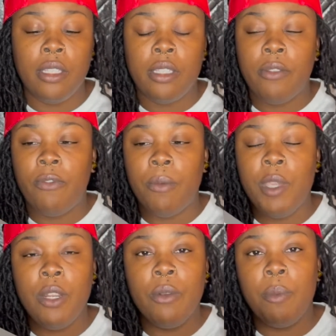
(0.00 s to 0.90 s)
for me
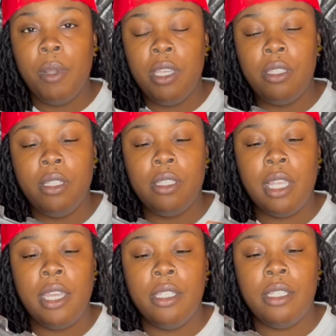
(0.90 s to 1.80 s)
to replace the
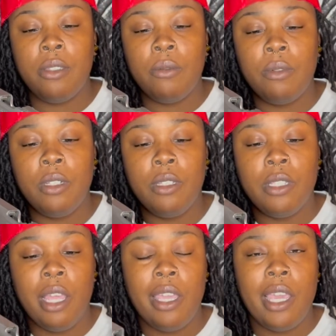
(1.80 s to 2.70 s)
sights was
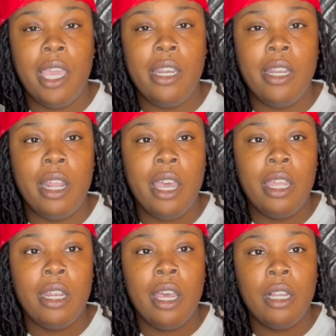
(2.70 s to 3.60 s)
like
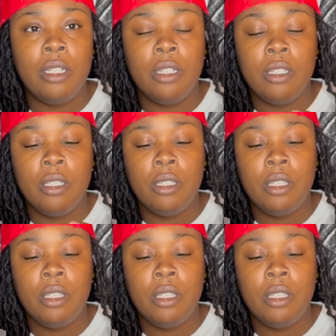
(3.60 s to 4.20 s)
$89